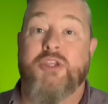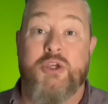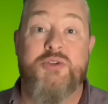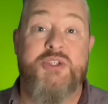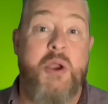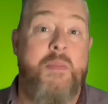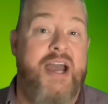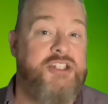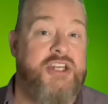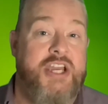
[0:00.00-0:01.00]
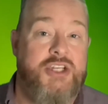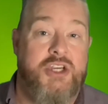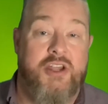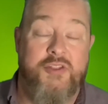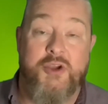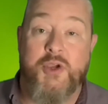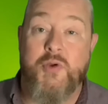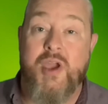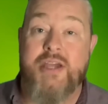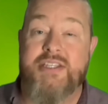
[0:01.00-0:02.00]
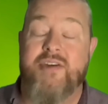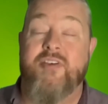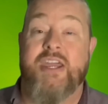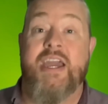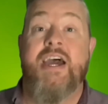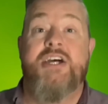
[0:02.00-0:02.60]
use their imagination and their creativity